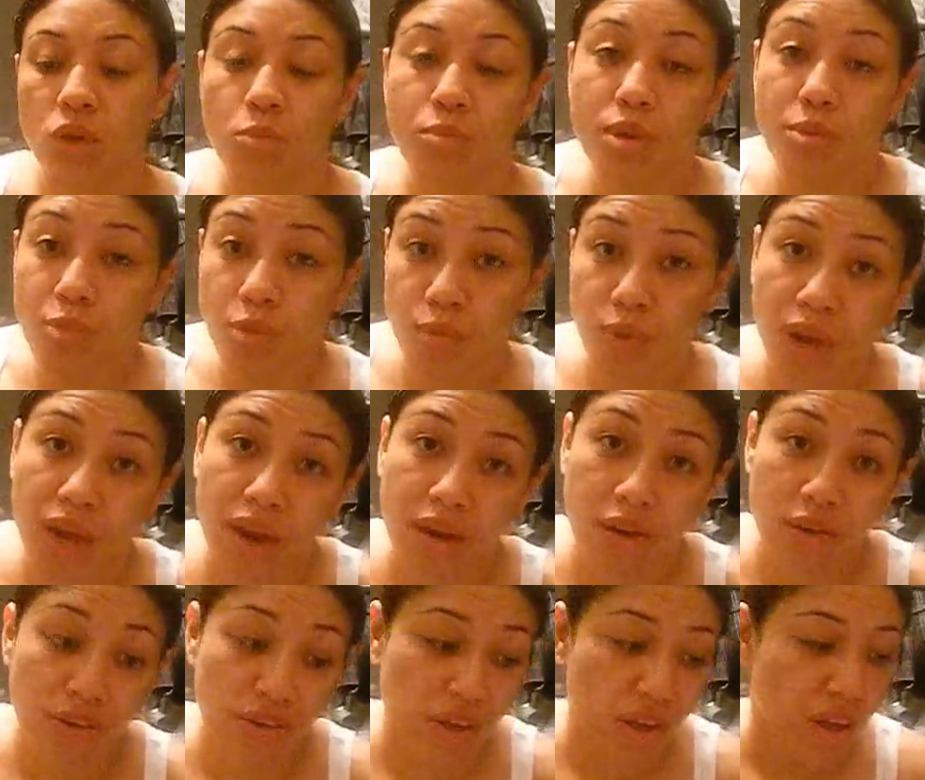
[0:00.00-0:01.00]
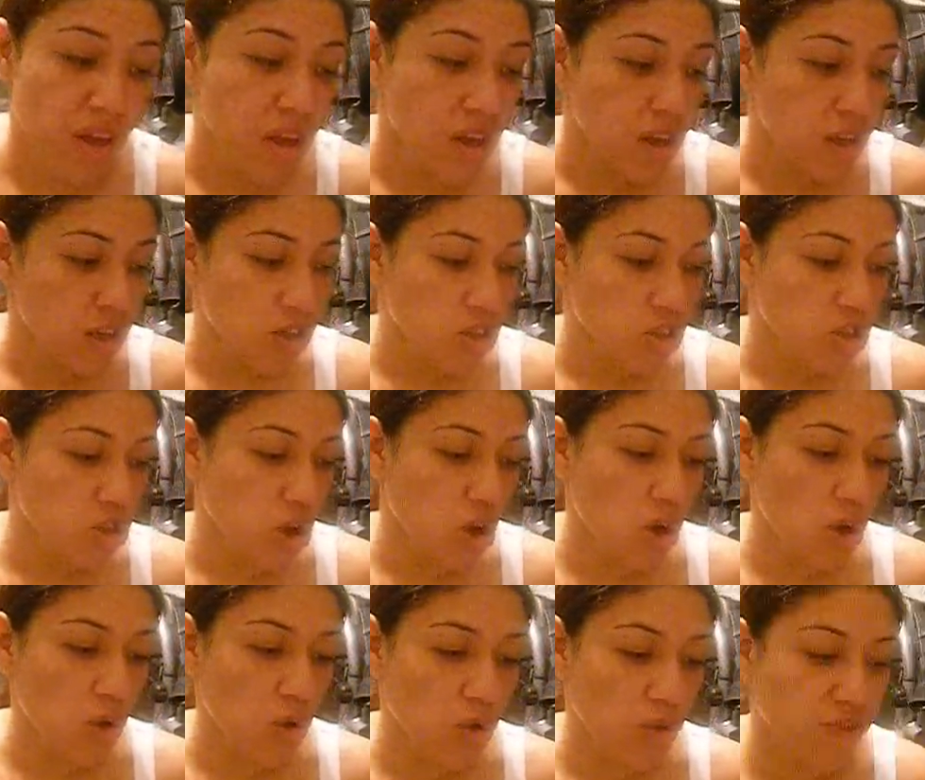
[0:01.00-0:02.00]
you'll be prepared.
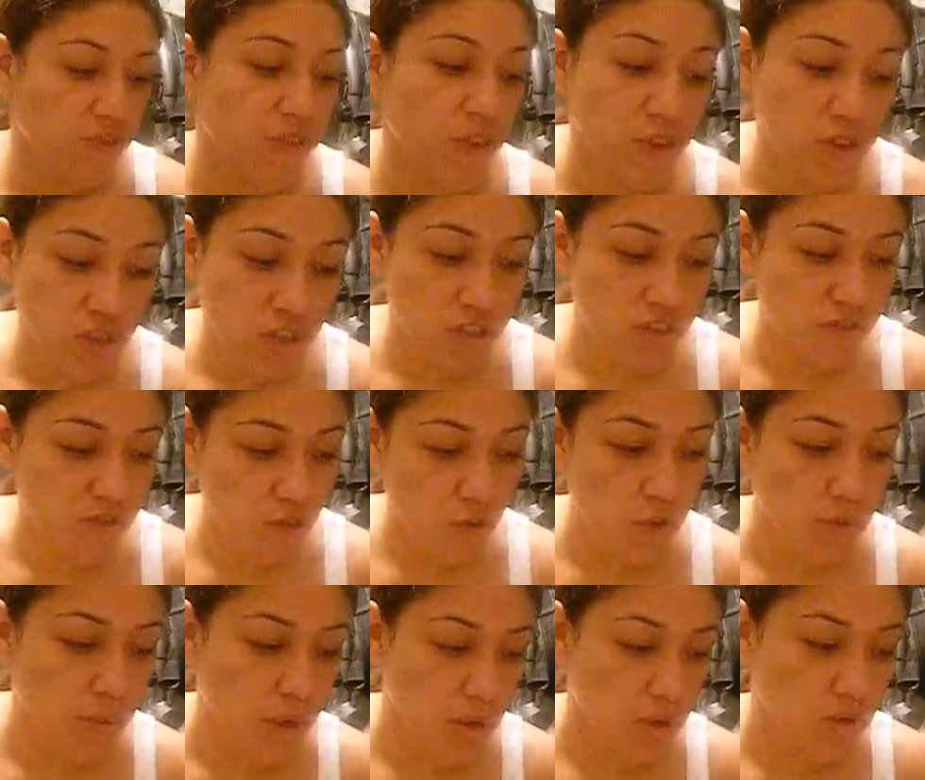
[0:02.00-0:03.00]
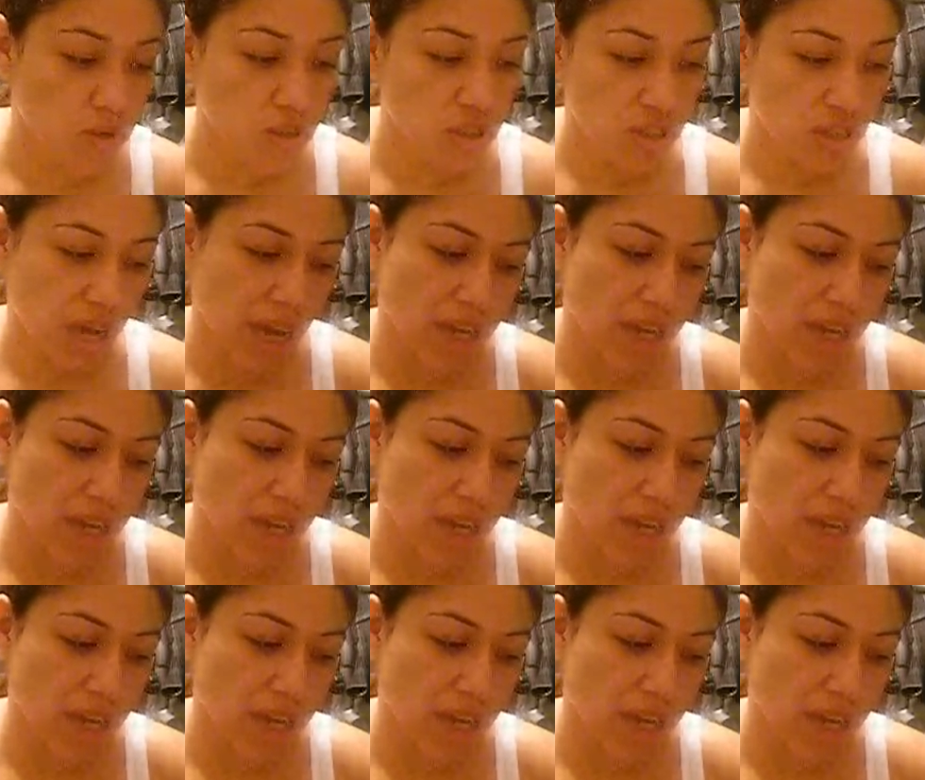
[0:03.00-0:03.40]
So, first and foremost,